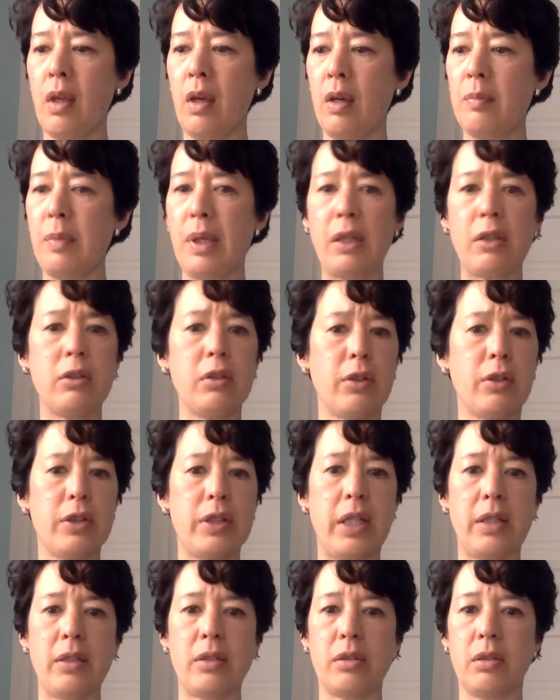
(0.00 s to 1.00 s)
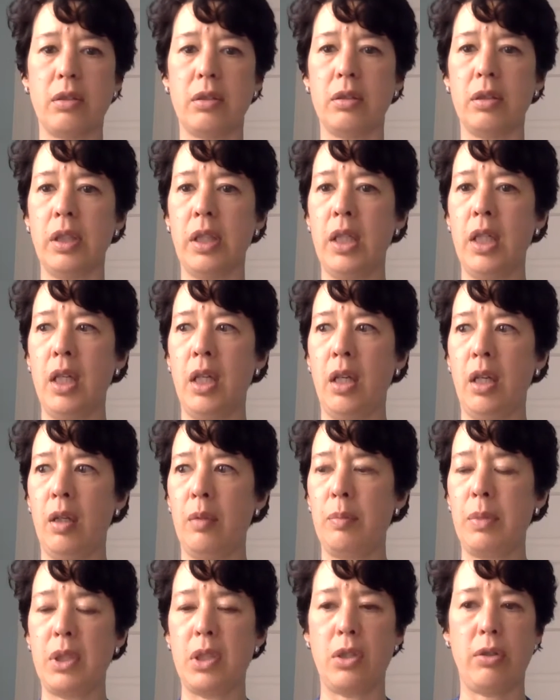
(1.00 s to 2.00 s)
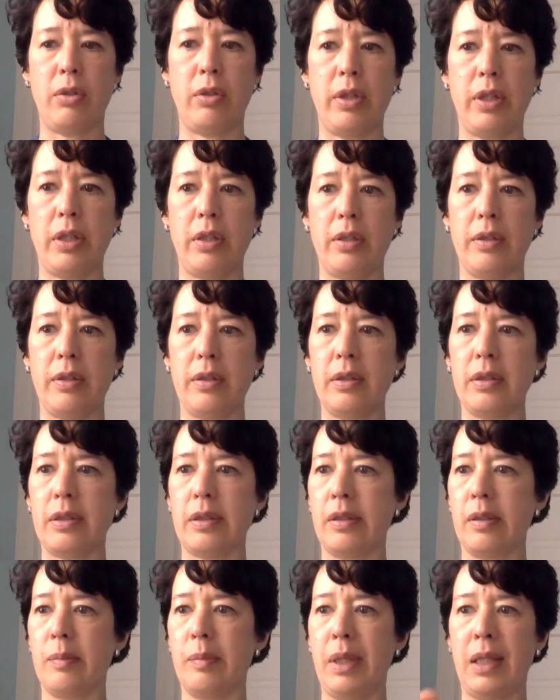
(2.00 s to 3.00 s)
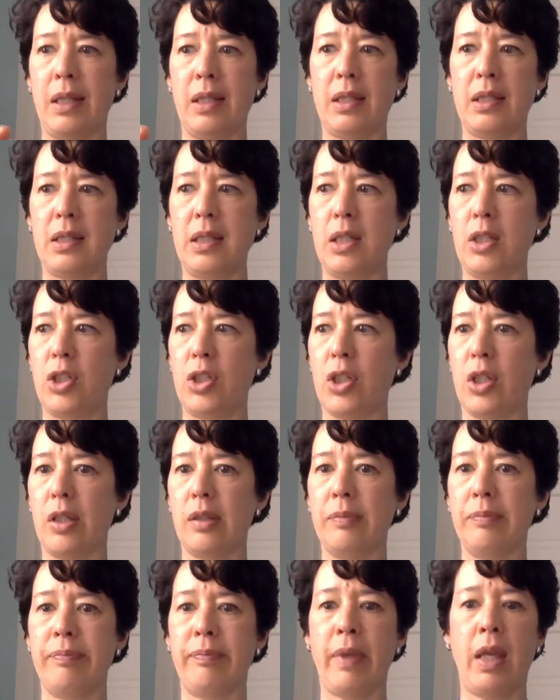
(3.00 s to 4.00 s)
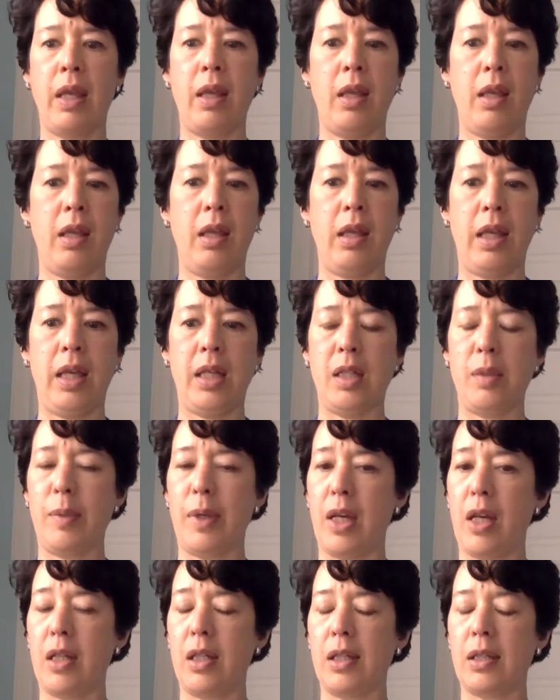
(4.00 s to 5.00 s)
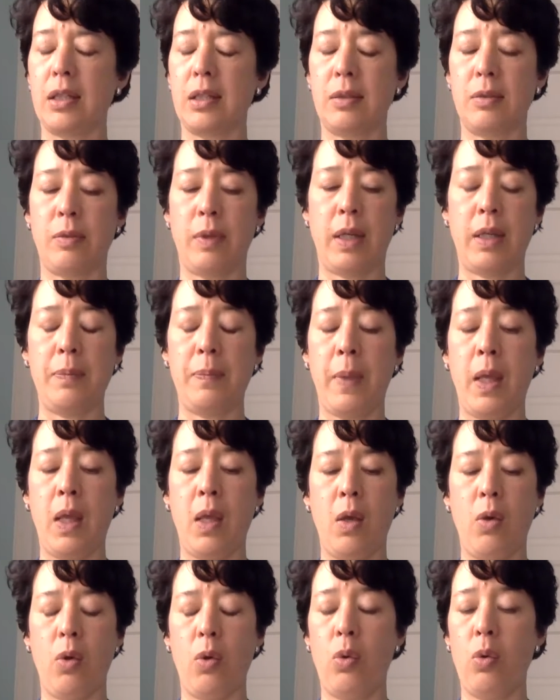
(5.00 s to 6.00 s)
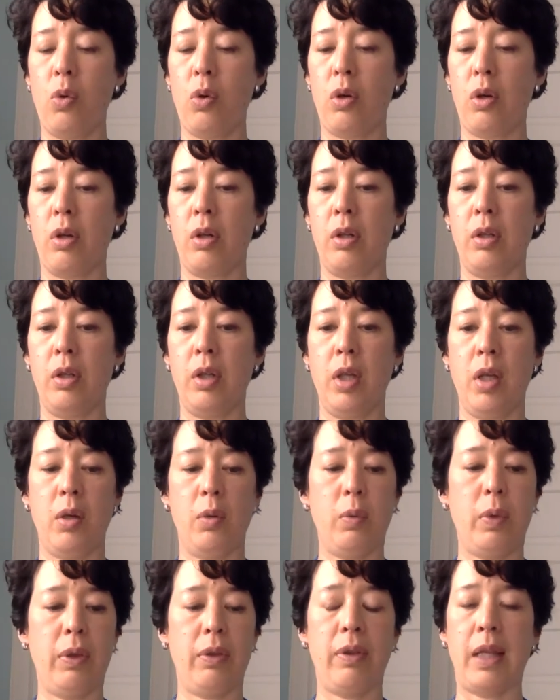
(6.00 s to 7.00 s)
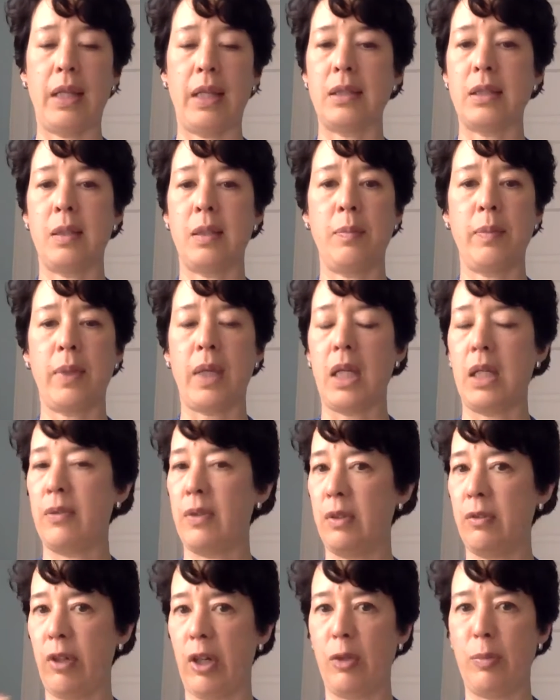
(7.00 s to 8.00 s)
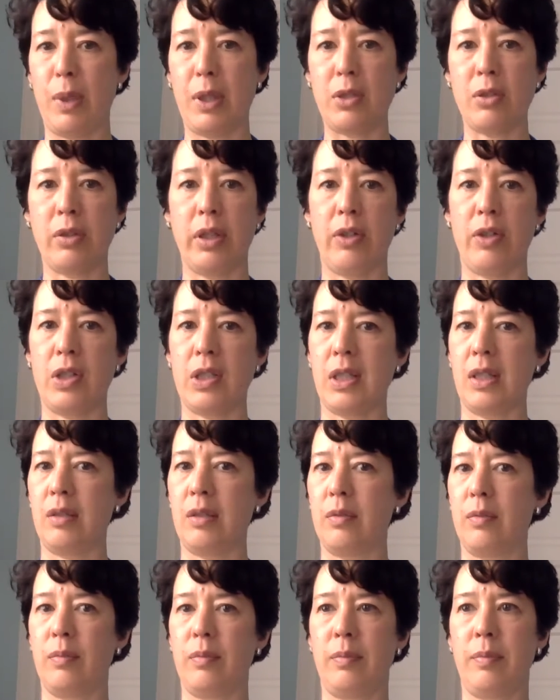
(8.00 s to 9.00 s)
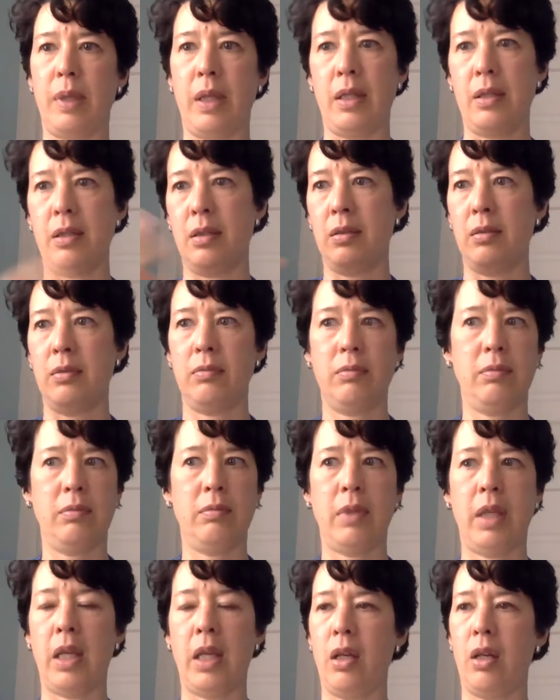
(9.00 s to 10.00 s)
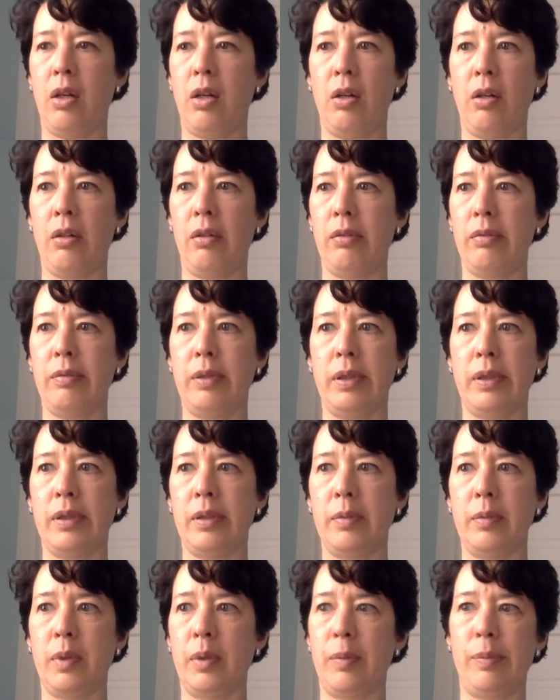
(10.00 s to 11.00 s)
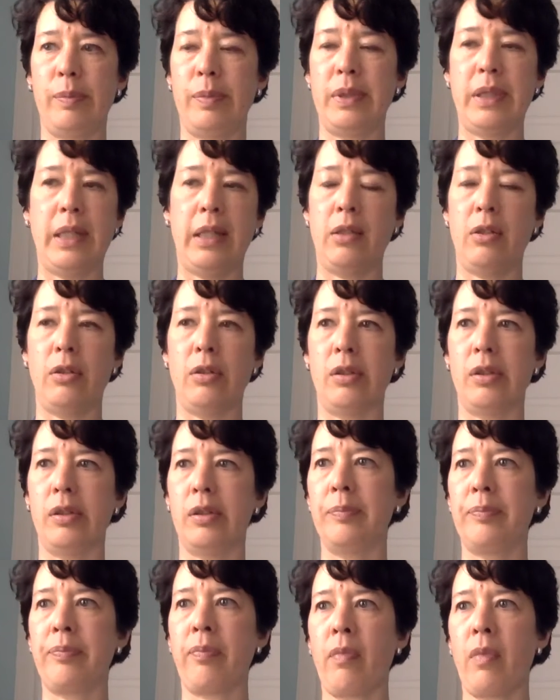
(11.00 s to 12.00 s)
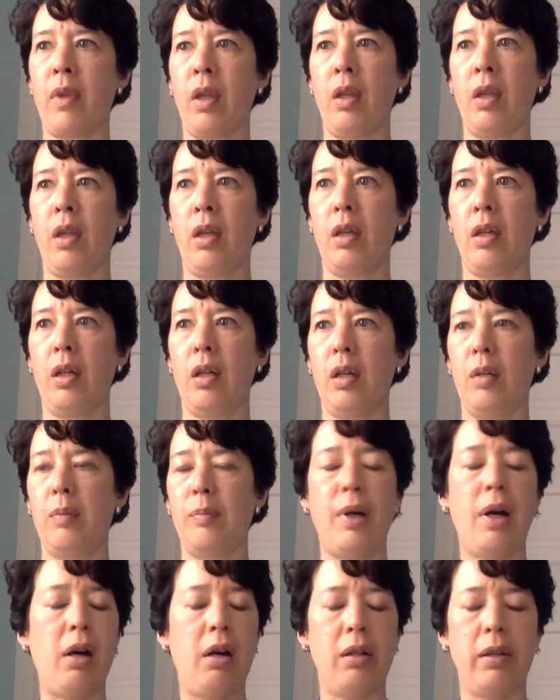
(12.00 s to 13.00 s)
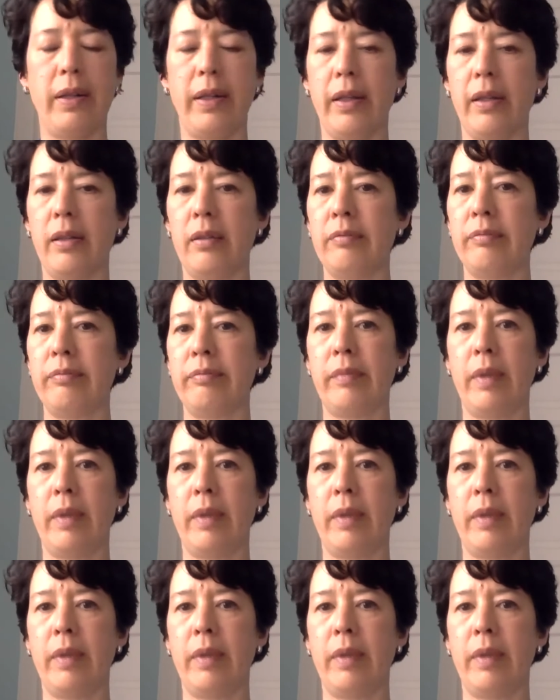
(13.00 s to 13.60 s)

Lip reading: medical or dental materials, anesthesia, antibiotics, right? Or whether that's some kind of environmental irritant, pet hair, dander, pollen,